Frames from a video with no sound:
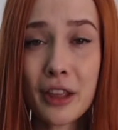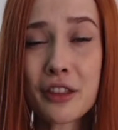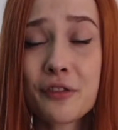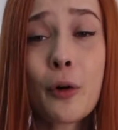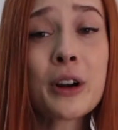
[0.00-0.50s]
The
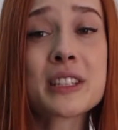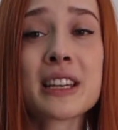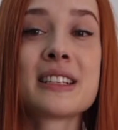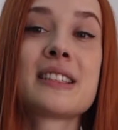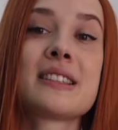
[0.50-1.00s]

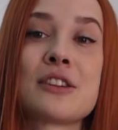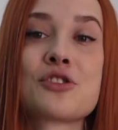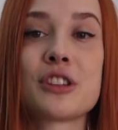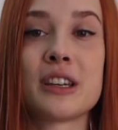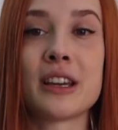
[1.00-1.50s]
foreskin is
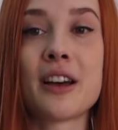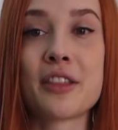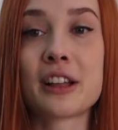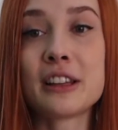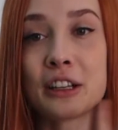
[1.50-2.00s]
essentially the
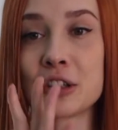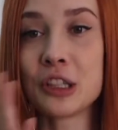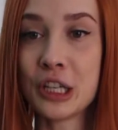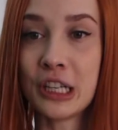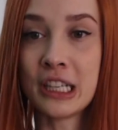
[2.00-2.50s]

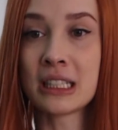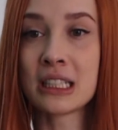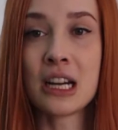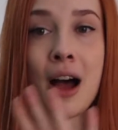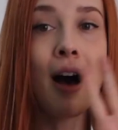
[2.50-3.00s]
clitoral hood
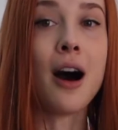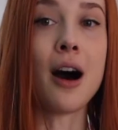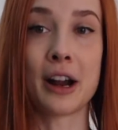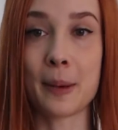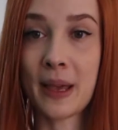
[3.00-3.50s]

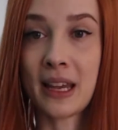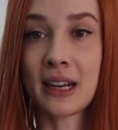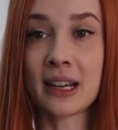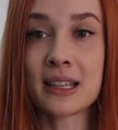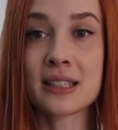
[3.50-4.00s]
on a
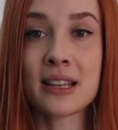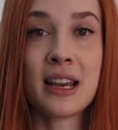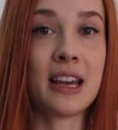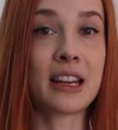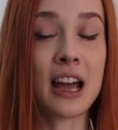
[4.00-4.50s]
penis.
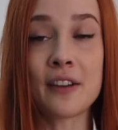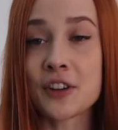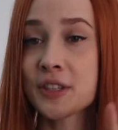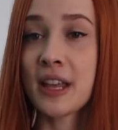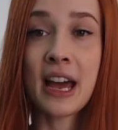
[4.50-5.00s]
It
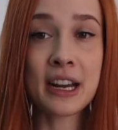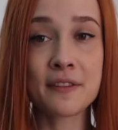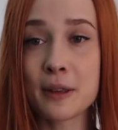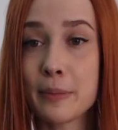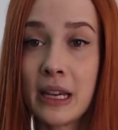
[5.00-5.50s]
covers the head of
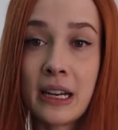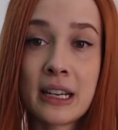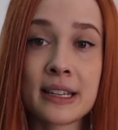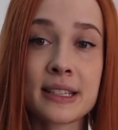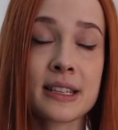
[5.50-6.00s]
the
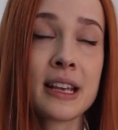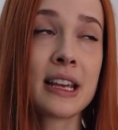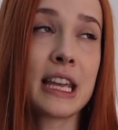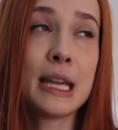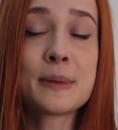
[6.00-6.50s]
penis,
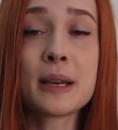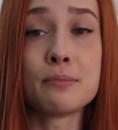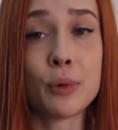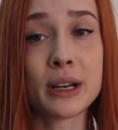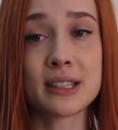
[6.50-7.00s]
keeps it
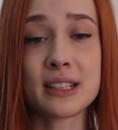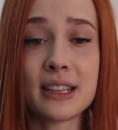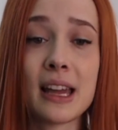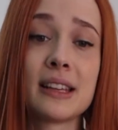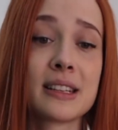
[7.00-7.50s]
moist
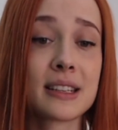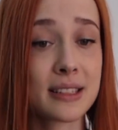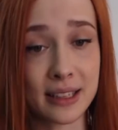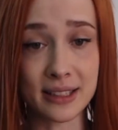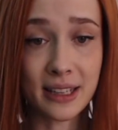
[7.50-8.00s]
and
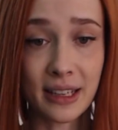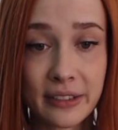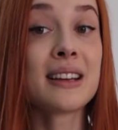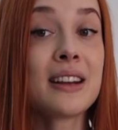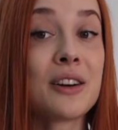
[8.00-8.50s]
sensitive.
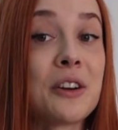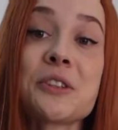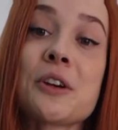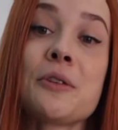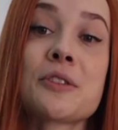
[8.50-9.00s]
It
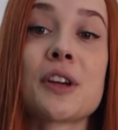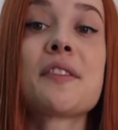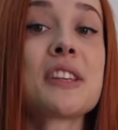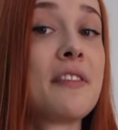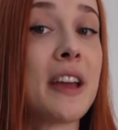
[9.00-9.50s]
also
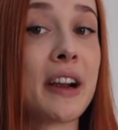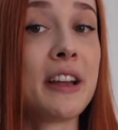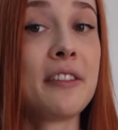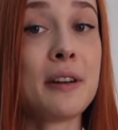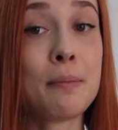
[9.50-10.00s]
serves a
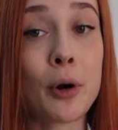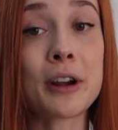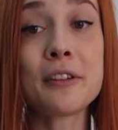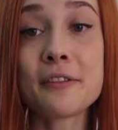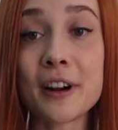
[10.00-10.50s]
very
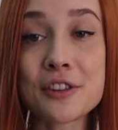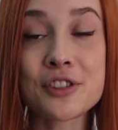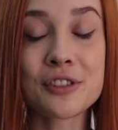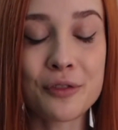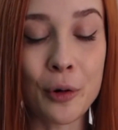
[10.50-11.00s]
important
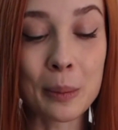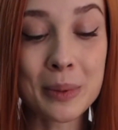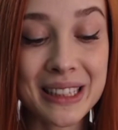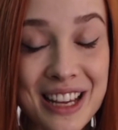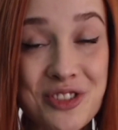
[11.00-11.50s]
function for
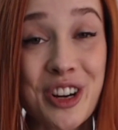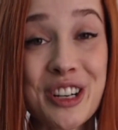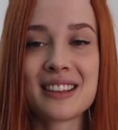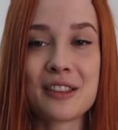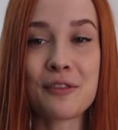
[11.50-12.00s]
pleasure.
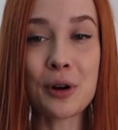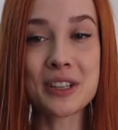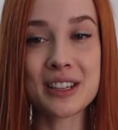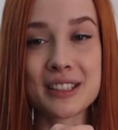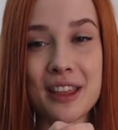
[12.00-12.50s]
The
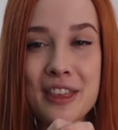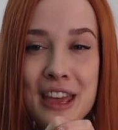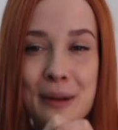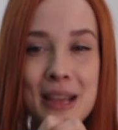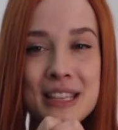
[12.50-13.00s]
foreskin is a
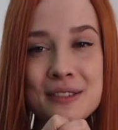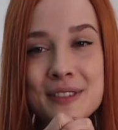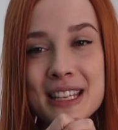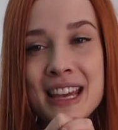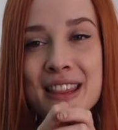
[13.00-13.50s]
thin piece of
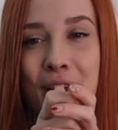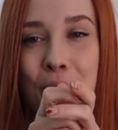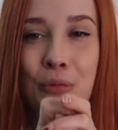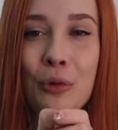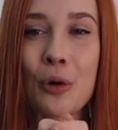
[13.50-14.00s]
skin
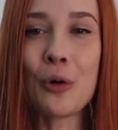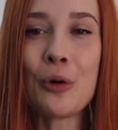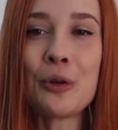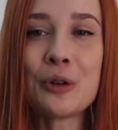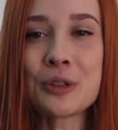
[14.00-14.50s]
that
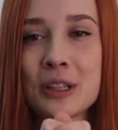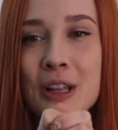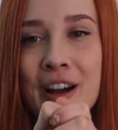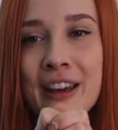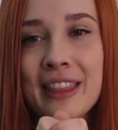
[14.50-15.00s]
rolls
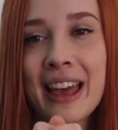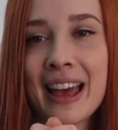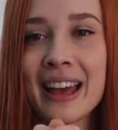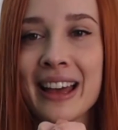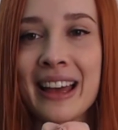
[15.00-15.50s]
along the
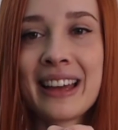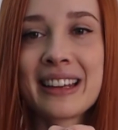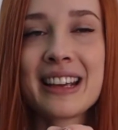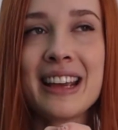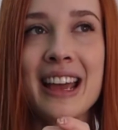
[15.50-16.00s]

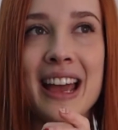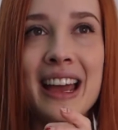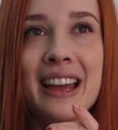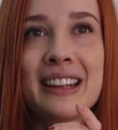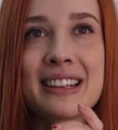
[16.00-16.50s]
head
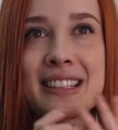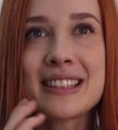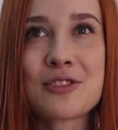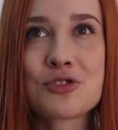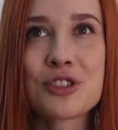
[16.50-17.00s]
and
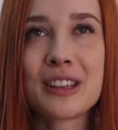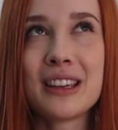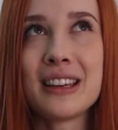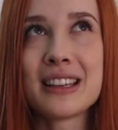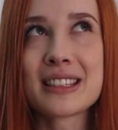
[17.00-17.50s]

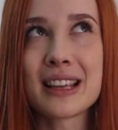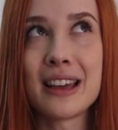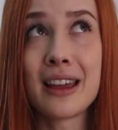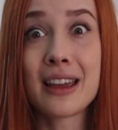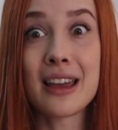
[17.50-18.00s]
essentially is
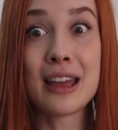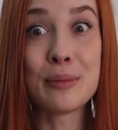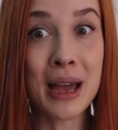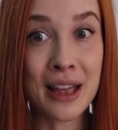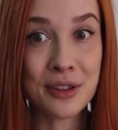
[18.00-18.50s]
like a
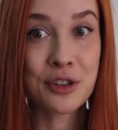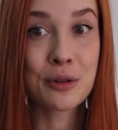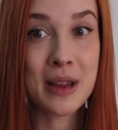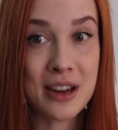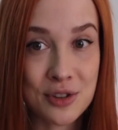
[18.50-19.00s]

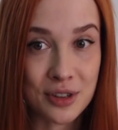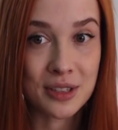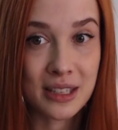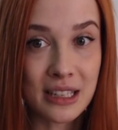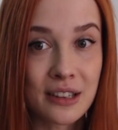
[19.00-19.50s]
masturbation
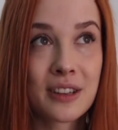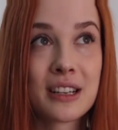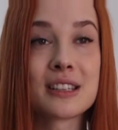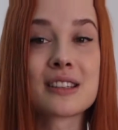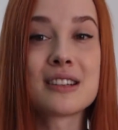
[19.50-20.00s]
sleeve. It
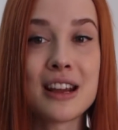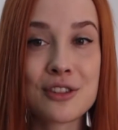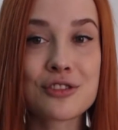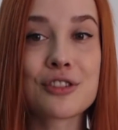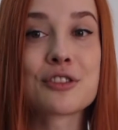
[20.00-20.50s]
is
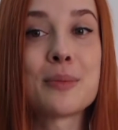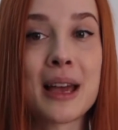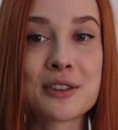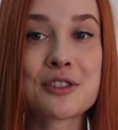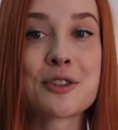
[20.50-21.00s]
nature's
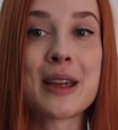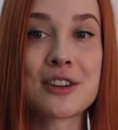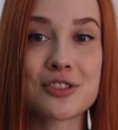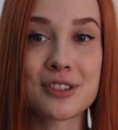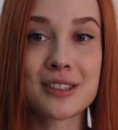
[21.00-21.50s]

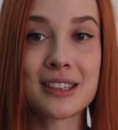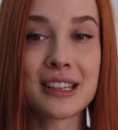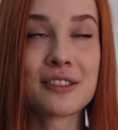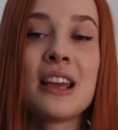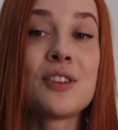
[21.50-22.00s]
masturbation
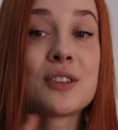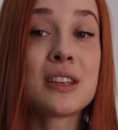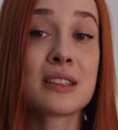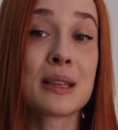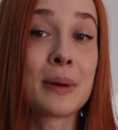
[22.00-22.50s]
sleeve. If you
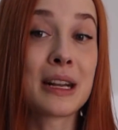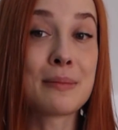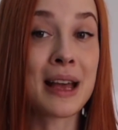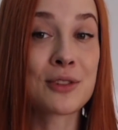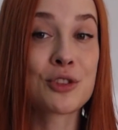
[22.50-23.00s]
see somebody
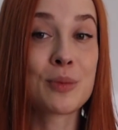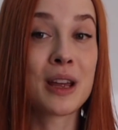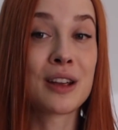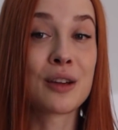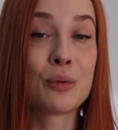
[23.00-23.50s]

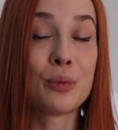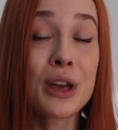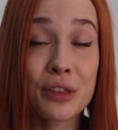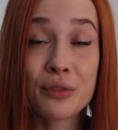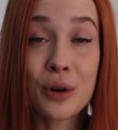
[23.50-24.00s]
masturbating
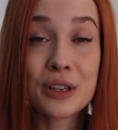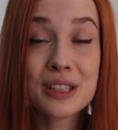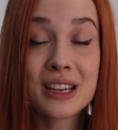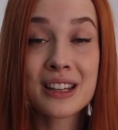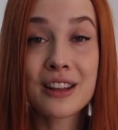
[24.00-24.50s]
with
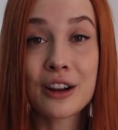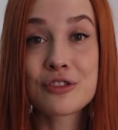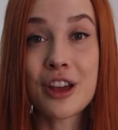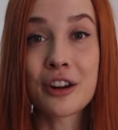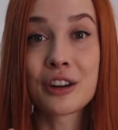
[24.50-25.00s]
foreskin, they're
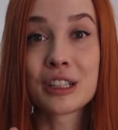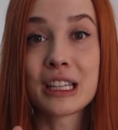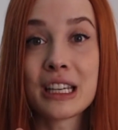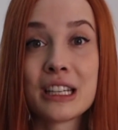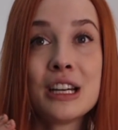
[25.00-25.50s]

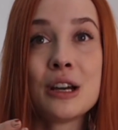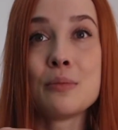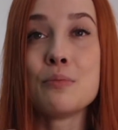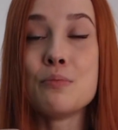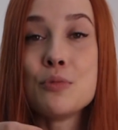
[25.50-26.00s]
generally
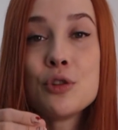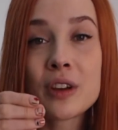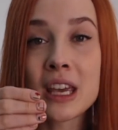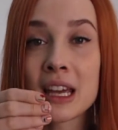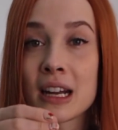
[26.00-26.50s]

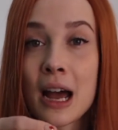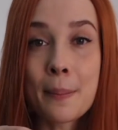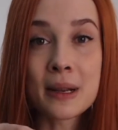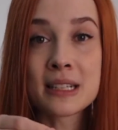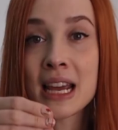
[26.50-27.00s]
moving it up
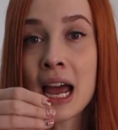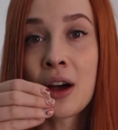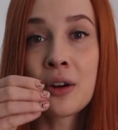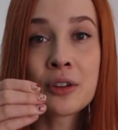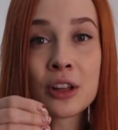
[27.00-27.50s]
and
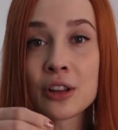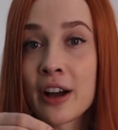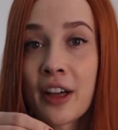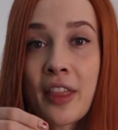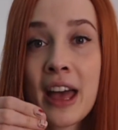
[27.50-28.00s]
down
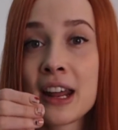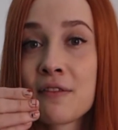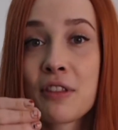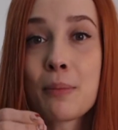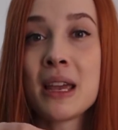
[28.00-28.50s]
along the head
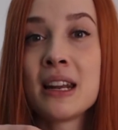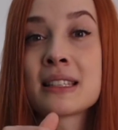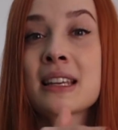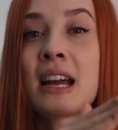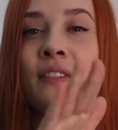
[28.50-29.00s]
of the
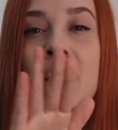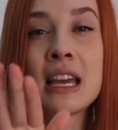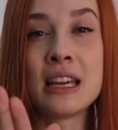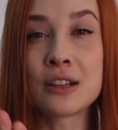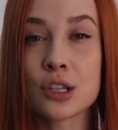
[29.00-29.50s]
penis, kind of like
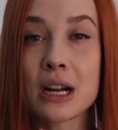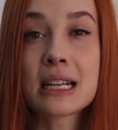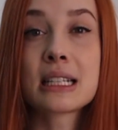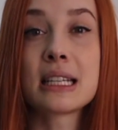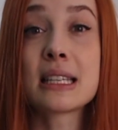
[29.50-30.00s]

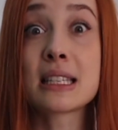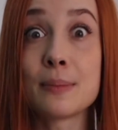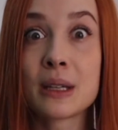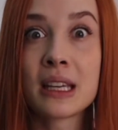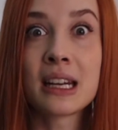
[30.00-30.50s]
indirectly
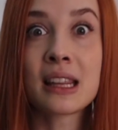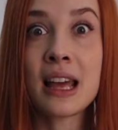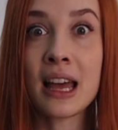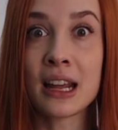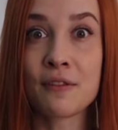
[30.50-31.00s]
stimulating the
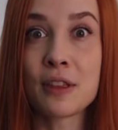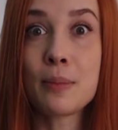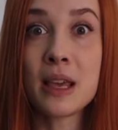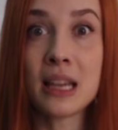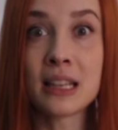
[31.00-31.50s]
head of the
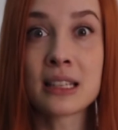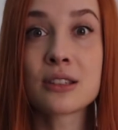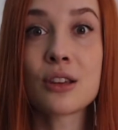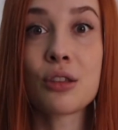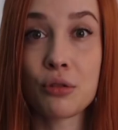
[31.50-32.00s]

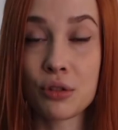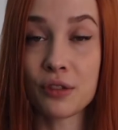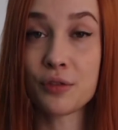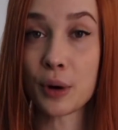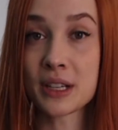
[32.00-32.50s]
penis through the
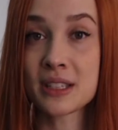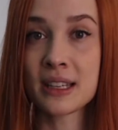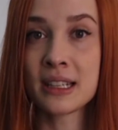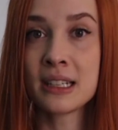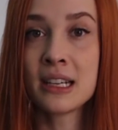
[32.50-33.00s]

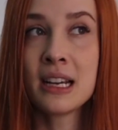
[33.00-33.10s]
foreskin.